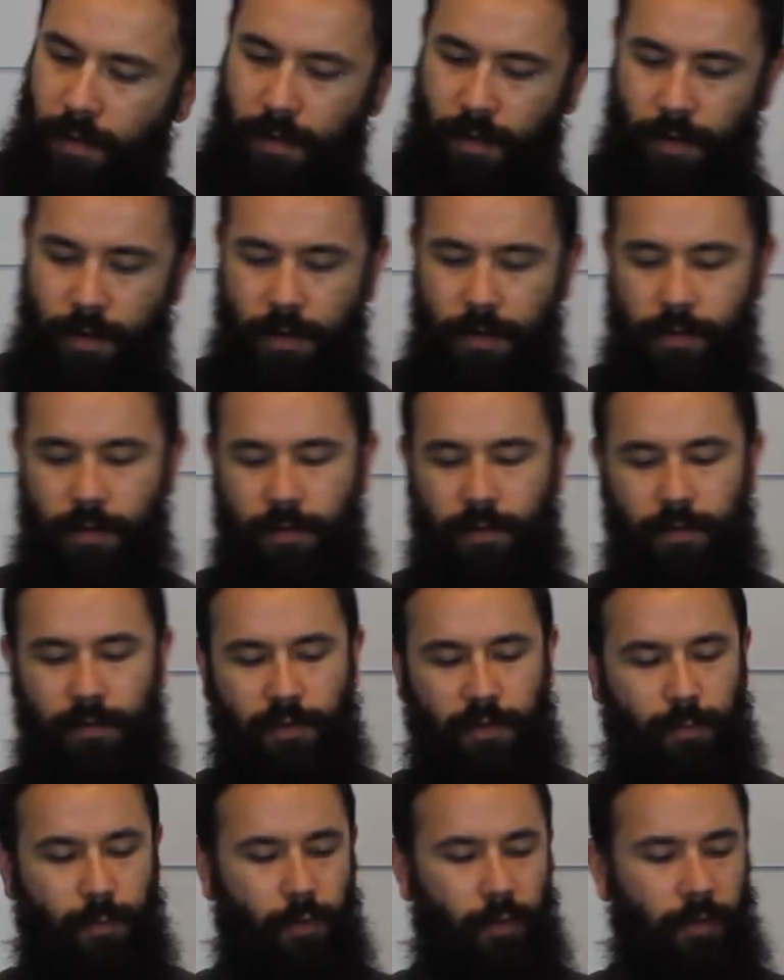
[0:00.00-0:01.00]
And this is a
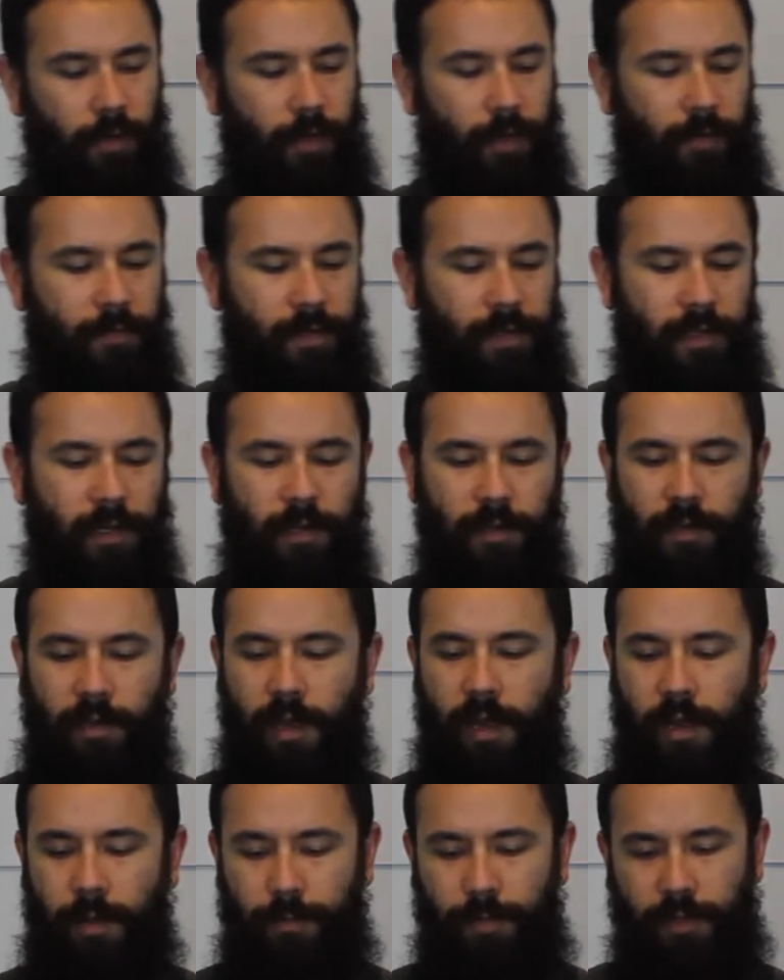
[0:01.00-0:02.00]
spool of
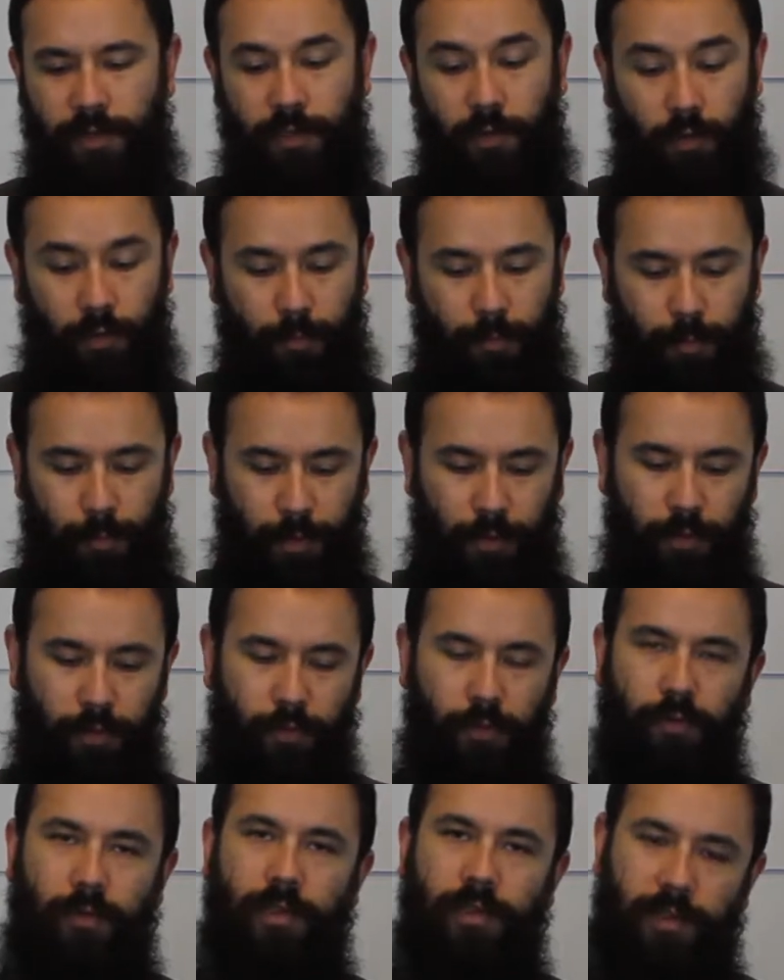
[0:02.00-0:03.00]
Suntop Silk
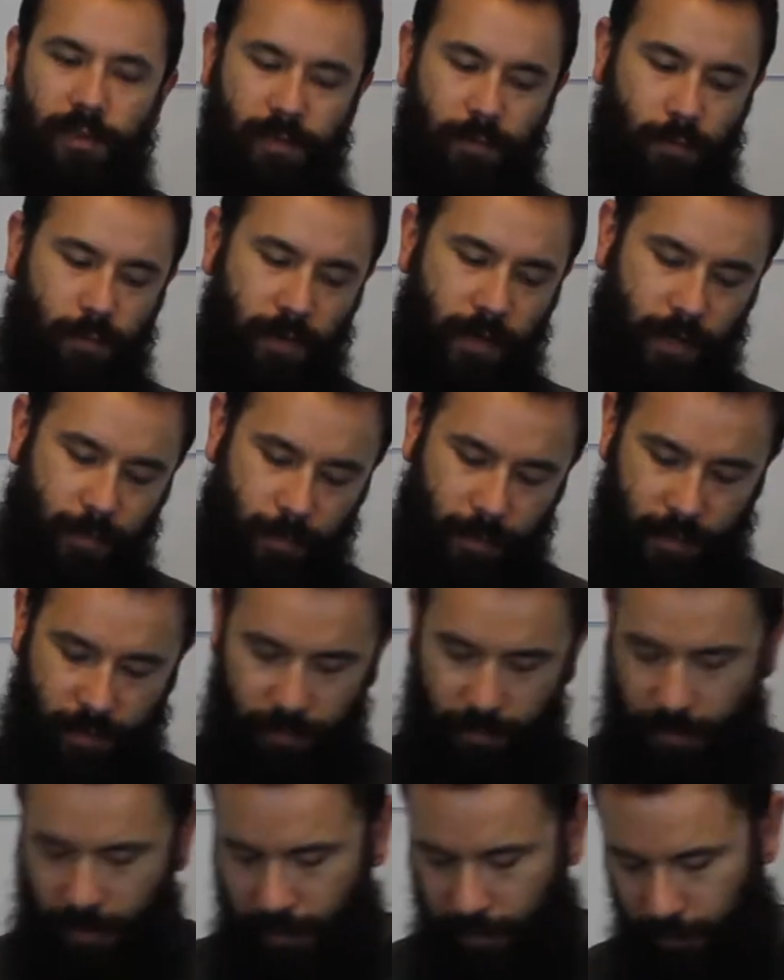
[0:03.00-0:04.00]
Blue. This is one I've
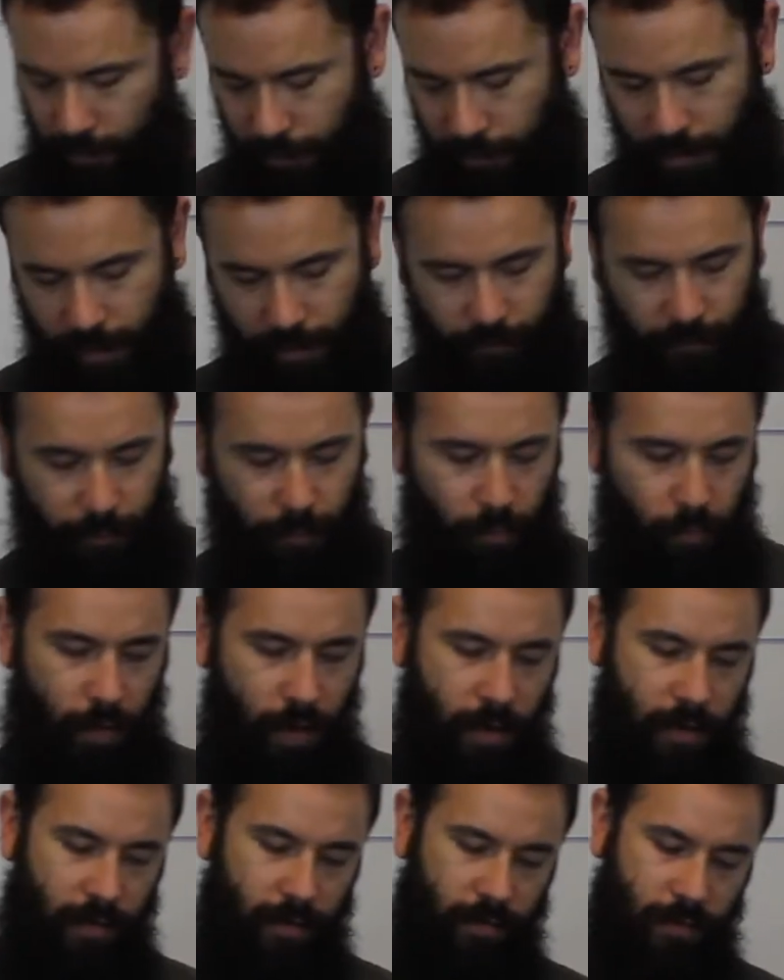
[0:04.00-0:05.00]
been kind of looking at for a
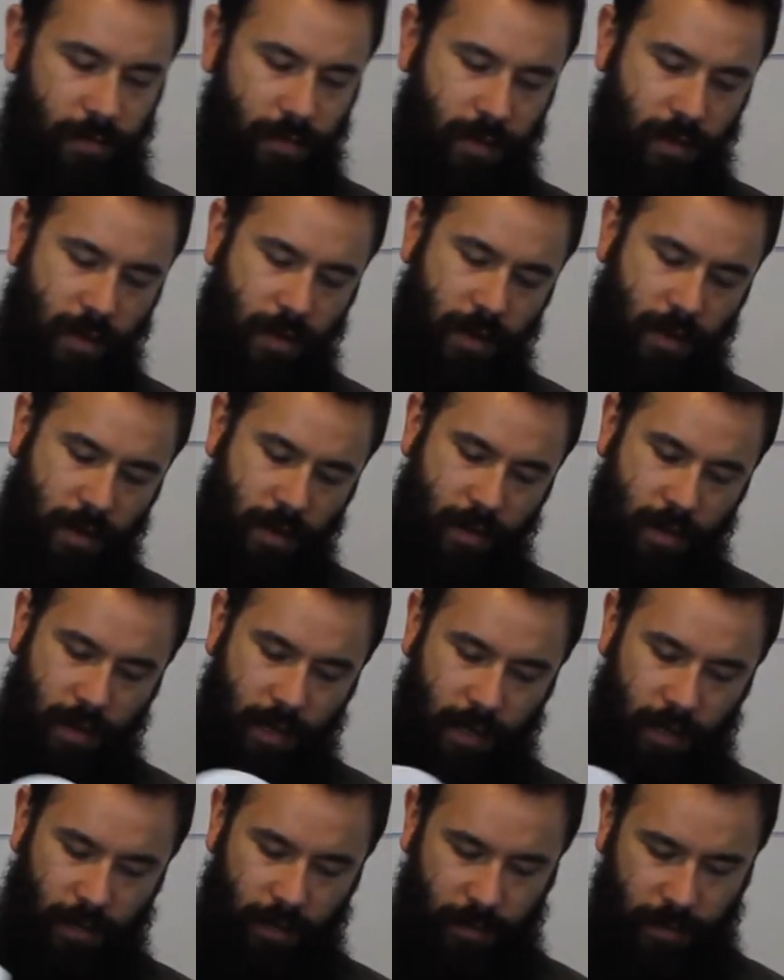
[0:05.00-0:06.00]
while,
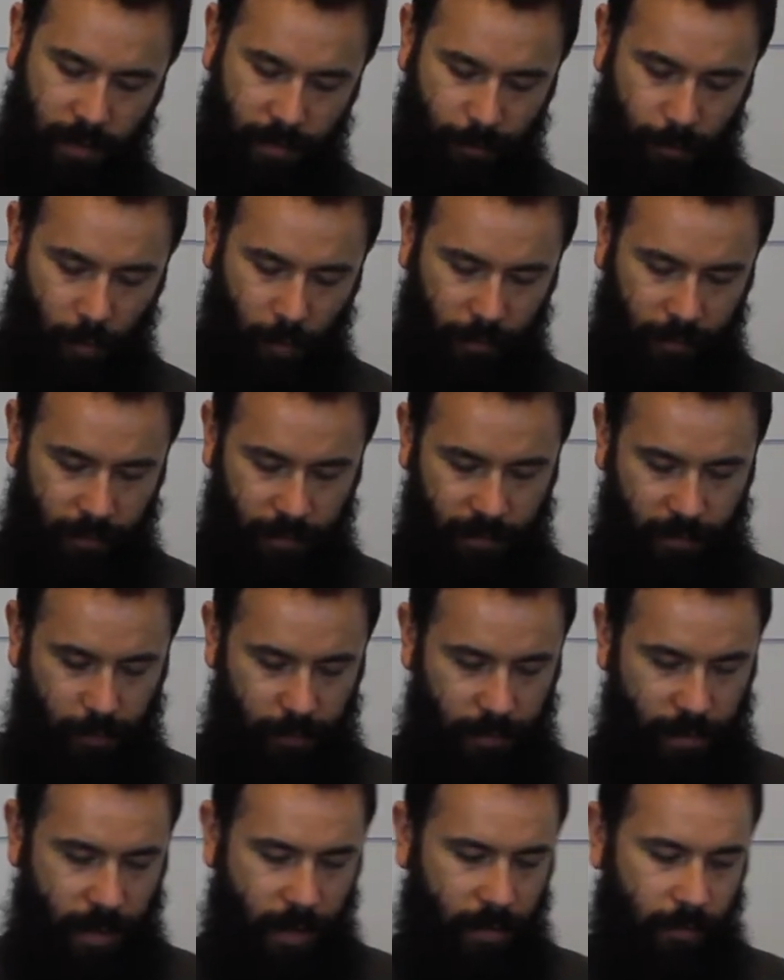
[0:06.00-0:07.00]
and they marked this
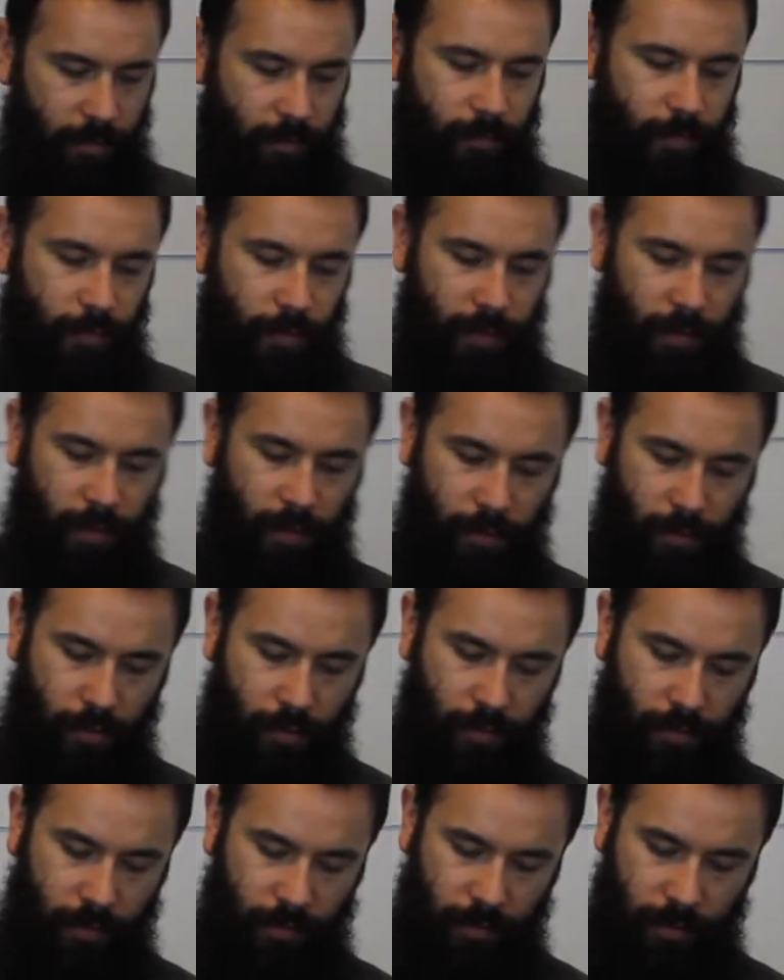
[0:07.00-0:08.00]
one down pretty
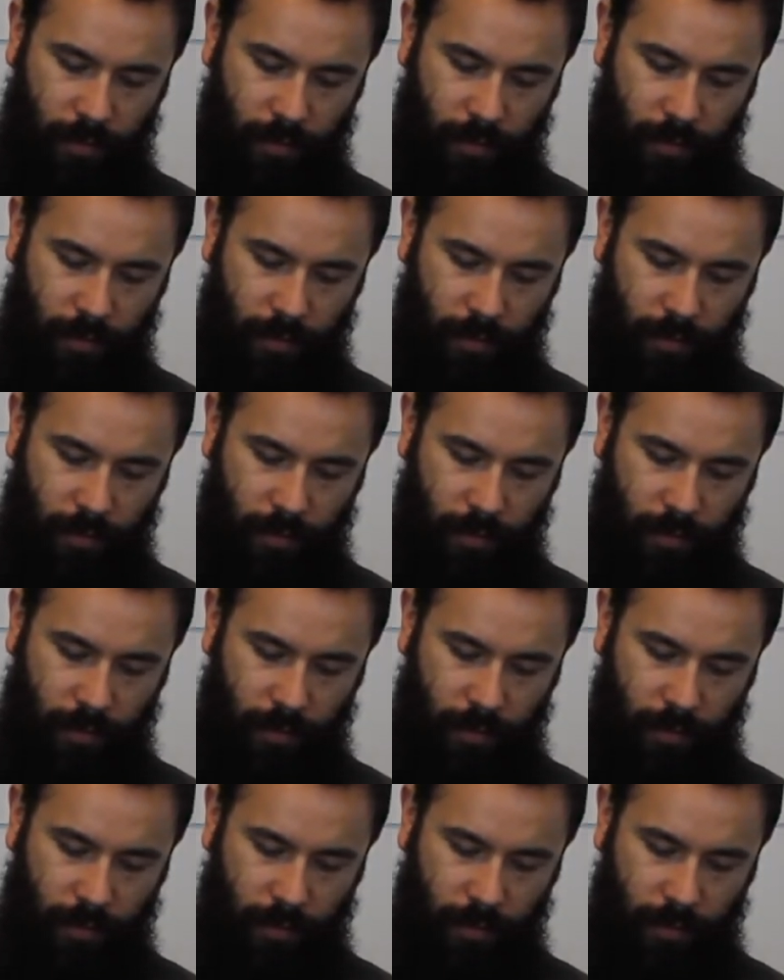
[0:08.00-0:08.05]
low.